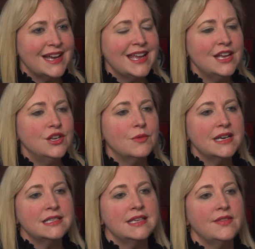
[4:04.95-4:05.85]
Again, you
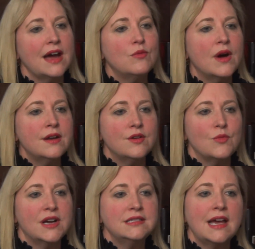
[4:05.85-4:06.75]
want to see that
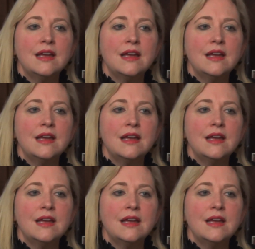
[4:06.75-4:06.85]
one-on-one